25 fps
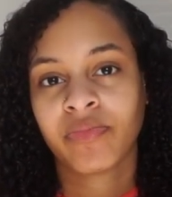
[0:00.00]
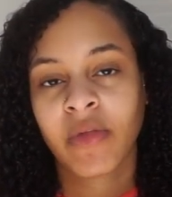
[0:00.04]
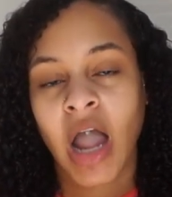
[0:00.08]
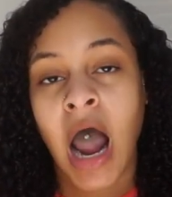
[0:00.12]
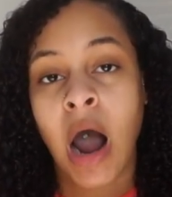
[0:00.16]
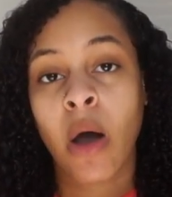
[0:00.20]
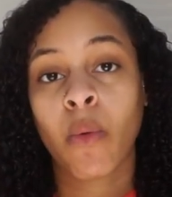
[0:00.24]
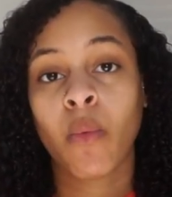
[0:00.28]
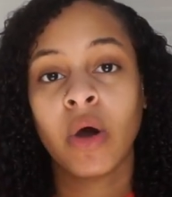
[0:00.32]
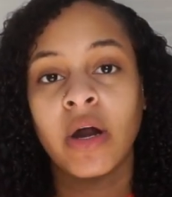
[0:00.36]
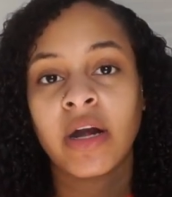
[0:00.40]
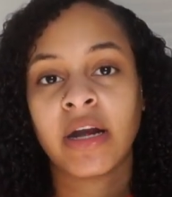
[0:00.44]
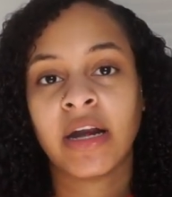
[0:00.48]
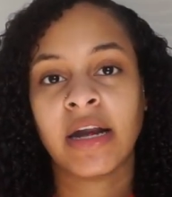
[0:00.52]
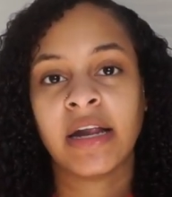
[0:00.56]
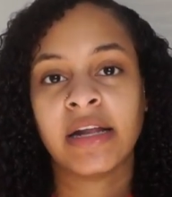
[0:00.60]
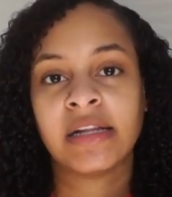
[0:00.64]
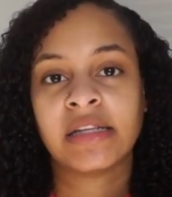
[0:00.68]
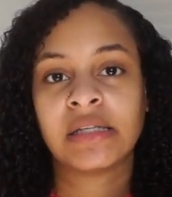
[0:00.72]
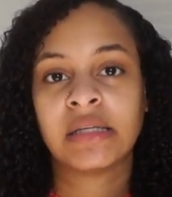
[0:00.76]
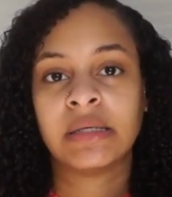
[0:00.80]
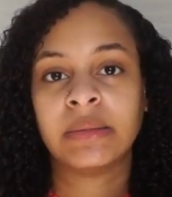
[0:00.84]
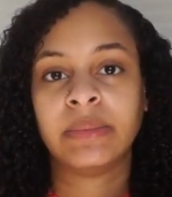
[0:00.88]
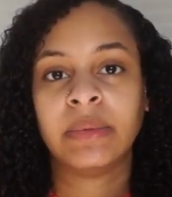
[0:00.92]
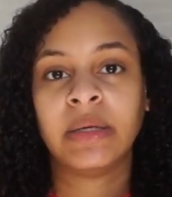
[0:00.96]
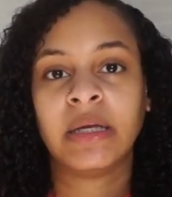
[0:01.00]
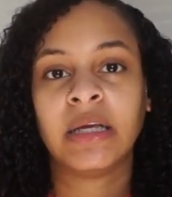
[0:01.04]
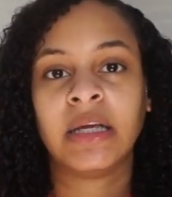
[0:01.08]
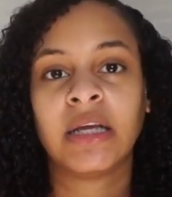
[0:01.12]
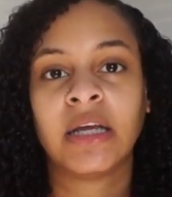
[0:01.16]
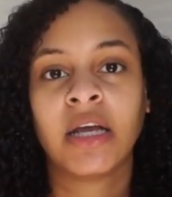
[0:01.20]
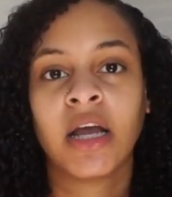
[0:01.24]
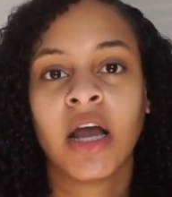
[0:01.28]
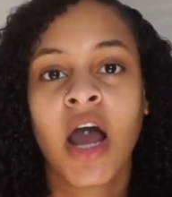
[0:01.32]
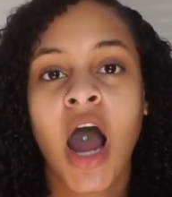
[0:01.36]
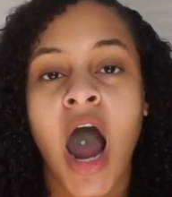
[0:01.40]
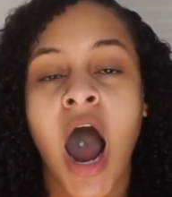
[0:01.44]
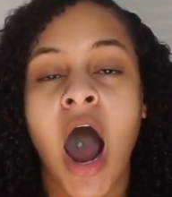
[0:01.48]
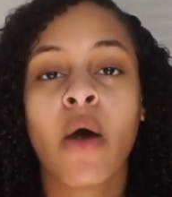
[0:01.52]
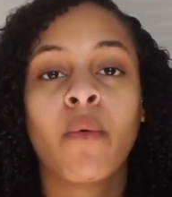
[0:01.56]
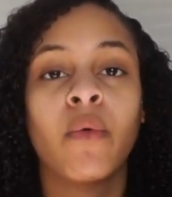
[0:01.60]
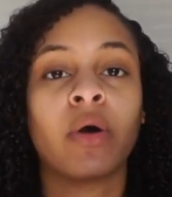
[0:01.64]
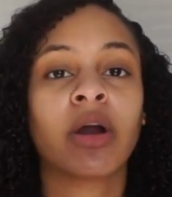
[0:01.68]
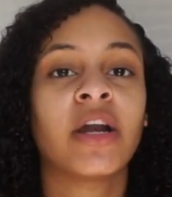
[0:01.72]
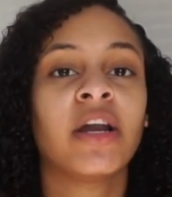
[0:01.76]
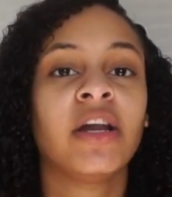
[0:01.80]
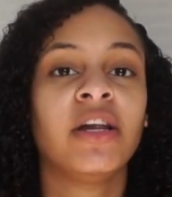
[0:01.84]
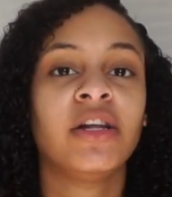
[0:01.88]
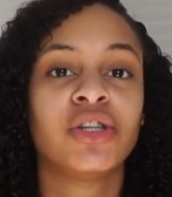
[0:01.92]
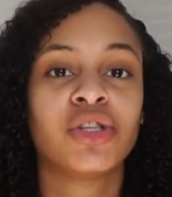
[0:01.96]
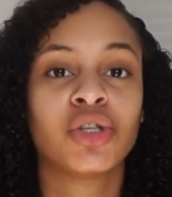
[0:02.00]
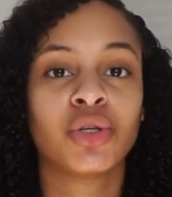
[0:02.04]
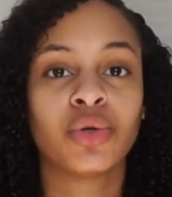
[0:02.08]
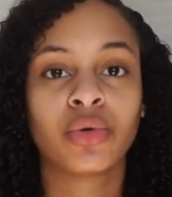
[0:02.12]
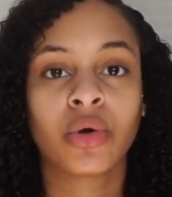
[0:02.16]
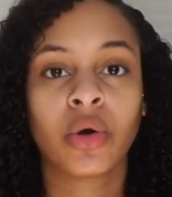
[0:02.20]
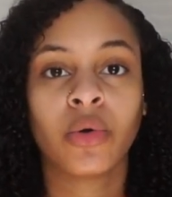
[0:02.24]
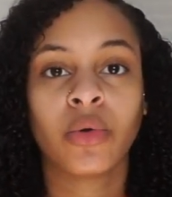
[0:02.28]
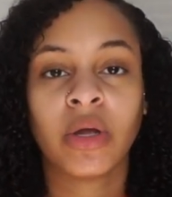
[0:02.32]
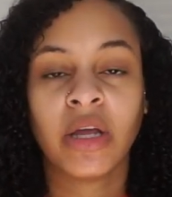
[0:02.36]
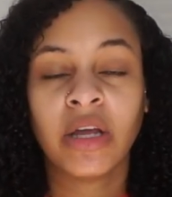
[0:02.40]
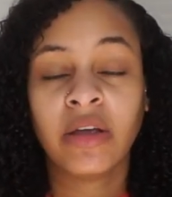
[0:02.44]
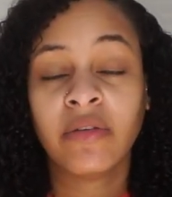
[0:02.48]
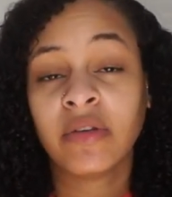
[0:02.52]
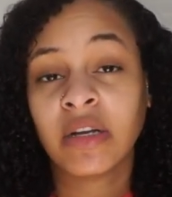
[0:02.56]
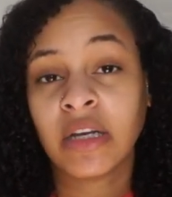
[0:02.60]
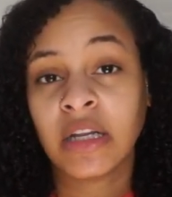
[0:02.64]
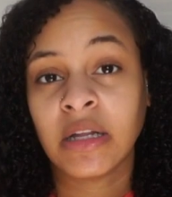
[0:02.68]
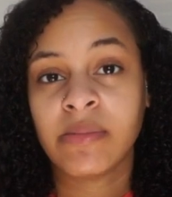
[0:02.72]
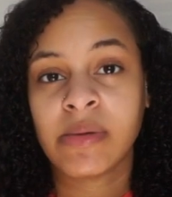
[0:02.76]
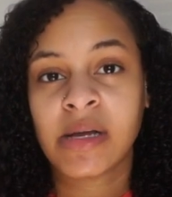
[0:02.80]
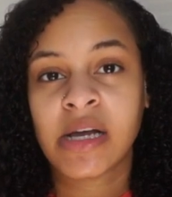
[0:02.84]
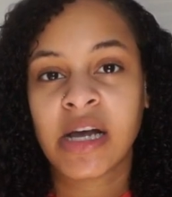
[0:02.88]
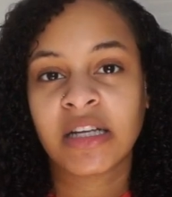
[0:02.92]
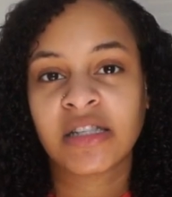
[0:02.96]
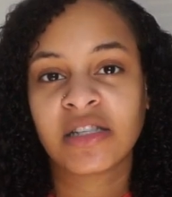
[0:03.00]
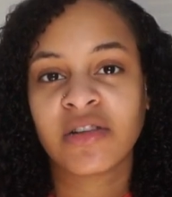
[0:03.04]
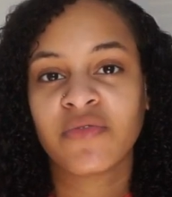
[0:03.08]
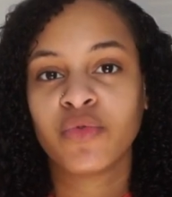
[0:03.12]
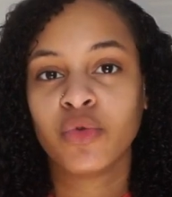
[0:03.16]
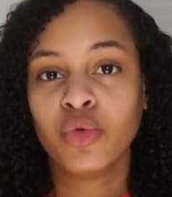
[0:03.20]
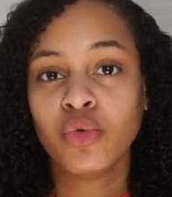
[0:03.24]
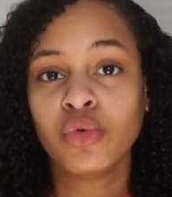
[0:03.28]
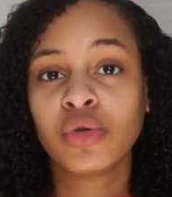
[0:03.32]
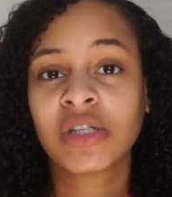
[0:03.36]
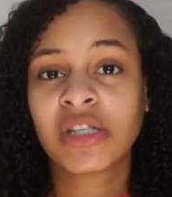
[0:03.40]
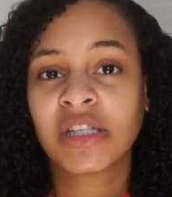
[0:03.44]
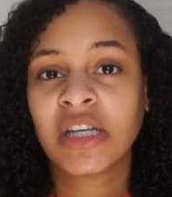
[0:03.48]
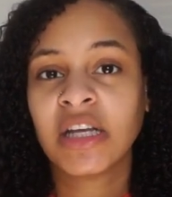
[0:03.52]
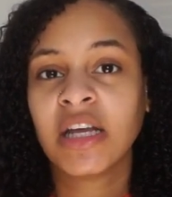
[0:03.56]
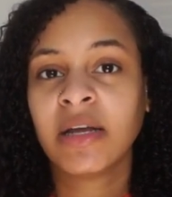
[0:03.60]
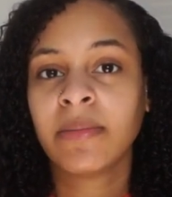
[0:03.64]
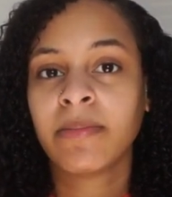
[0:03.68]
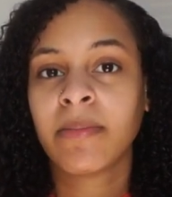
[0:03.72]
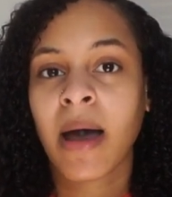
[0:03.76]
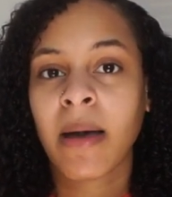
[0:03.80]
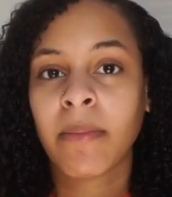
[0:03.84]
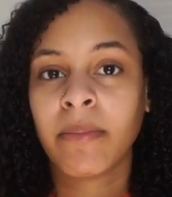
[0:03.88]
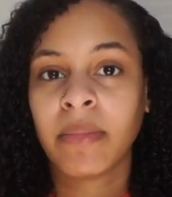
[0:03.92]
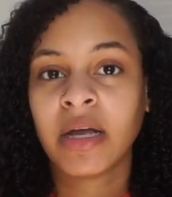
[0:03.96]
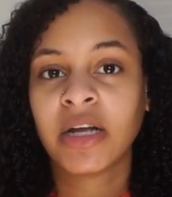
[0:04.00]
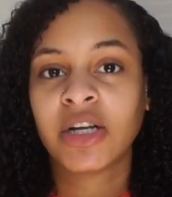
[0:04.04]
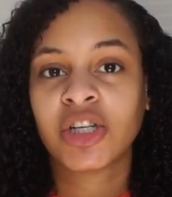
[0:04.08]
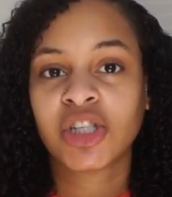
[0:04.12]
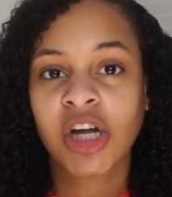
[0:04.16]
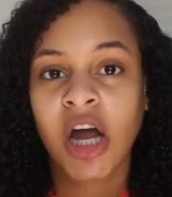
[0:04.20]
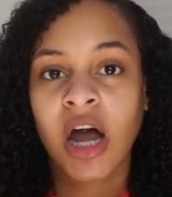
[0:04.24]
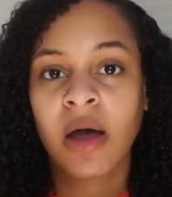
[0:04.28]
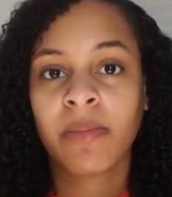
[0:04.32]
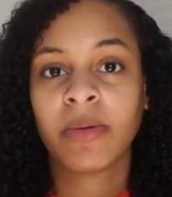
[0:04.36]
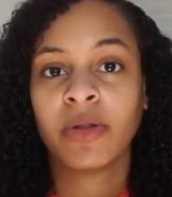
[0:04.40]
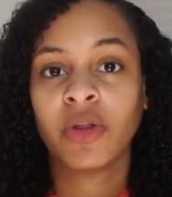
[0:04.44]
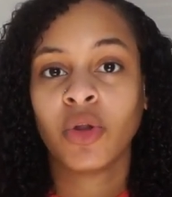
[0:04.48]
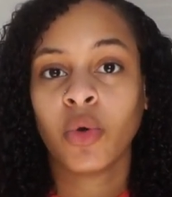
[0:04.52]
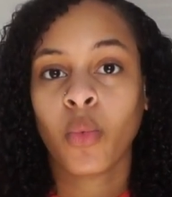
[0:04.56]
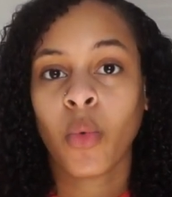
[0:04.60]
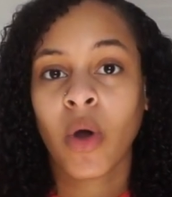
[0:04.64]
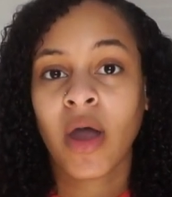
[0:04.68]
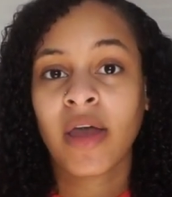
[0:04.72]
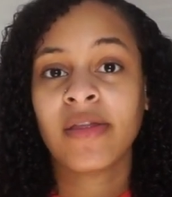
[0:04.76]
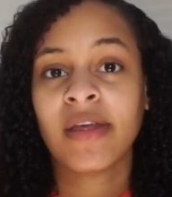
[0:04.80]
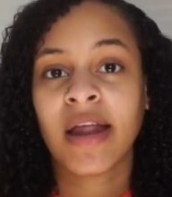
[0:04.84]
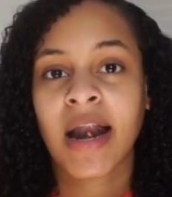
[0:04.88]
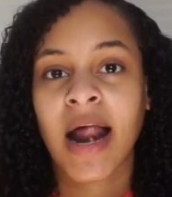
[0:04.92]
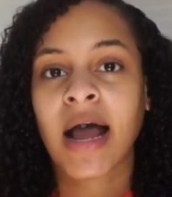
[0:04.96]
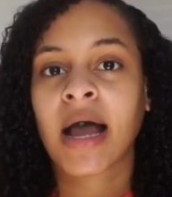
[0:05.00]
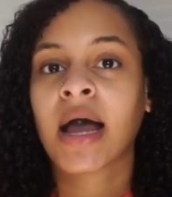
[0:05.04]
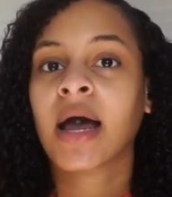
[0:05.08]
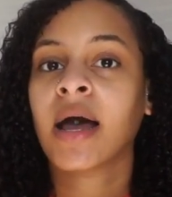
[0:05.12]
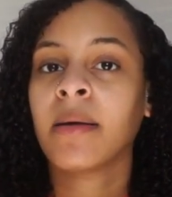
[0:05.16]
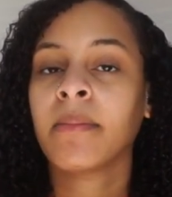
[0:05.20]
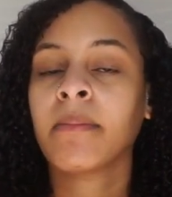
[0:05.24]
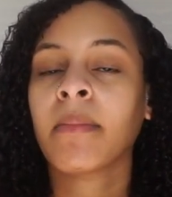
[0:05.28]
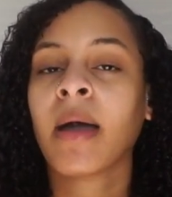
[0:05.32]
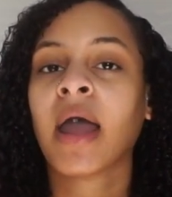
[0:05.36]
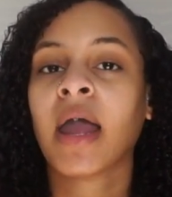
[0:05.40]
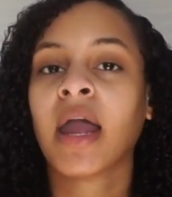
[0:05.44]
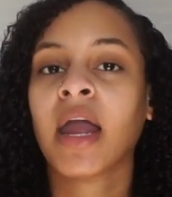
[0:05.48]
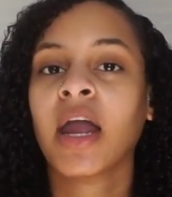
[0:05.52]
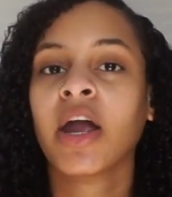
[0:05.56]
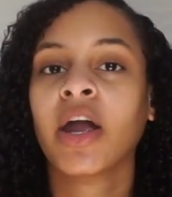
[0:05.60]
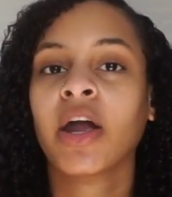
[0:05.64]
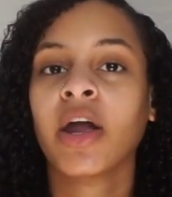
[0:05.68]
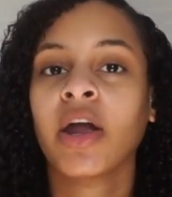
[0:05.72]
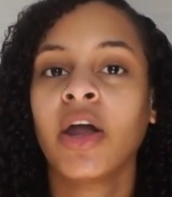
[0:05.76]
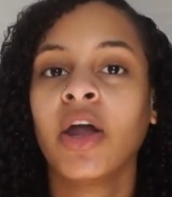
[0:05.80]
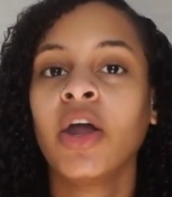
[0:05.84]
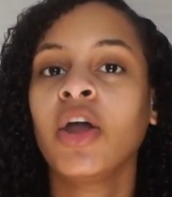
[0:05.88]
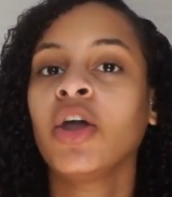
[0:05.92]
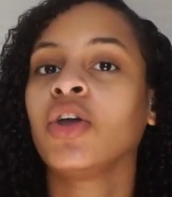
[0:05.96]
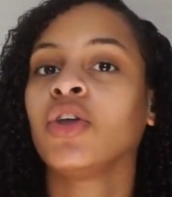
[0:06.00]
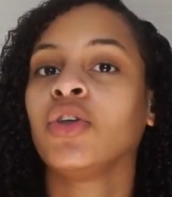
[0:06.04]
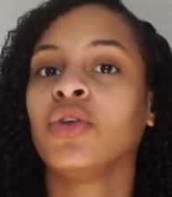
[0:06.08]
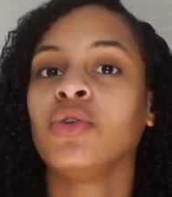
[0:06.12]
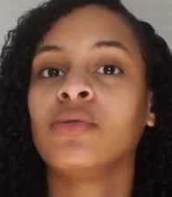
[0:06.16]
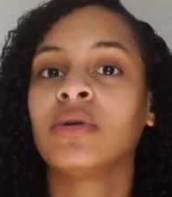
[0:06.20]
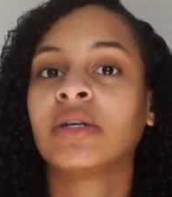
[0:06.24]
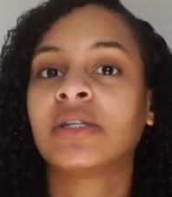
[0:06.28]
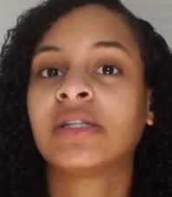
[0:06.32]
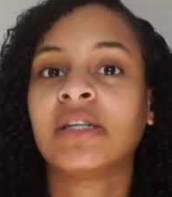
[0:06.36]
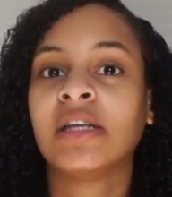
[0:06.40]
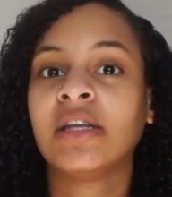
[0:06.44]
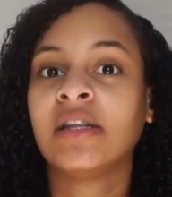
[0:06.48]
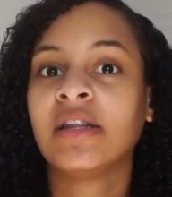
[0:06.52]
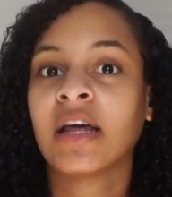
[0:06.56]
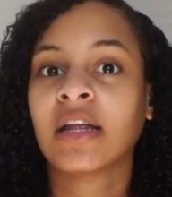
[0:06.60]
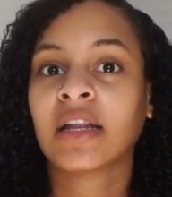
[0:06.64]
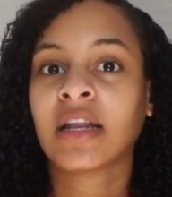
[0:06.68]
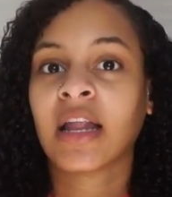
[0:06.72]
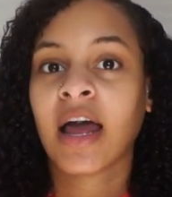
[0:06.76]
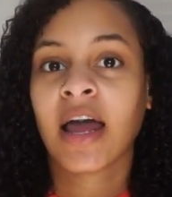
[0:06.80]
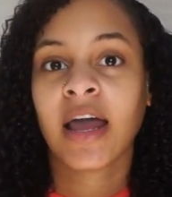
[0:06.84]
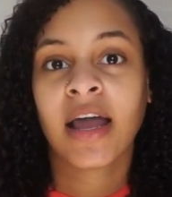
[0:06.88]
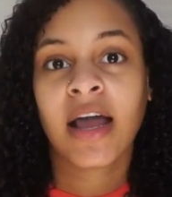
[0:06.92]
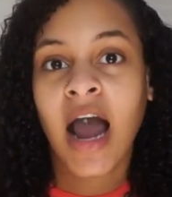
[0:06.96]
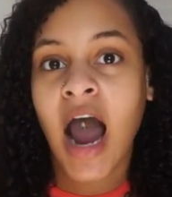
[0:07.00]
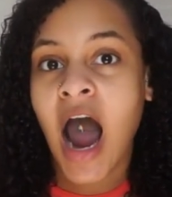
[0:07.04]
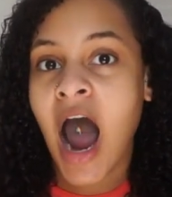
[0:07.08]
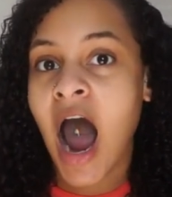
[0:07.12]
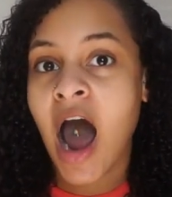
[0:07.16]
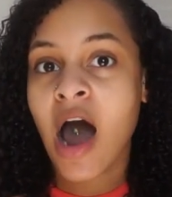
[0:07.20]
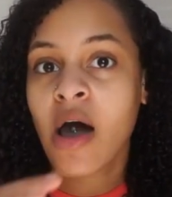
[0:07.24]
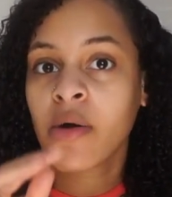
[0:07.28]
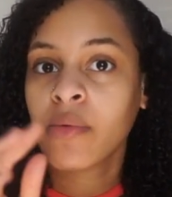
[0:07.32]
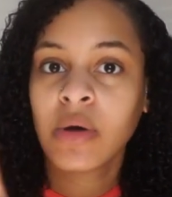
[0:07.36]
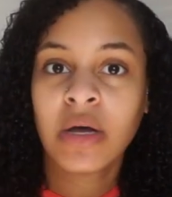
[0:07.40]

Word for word: I wanted it to be I wanted it to grow evenly because if you see my big chop and the way that I cut my hair you will see that like I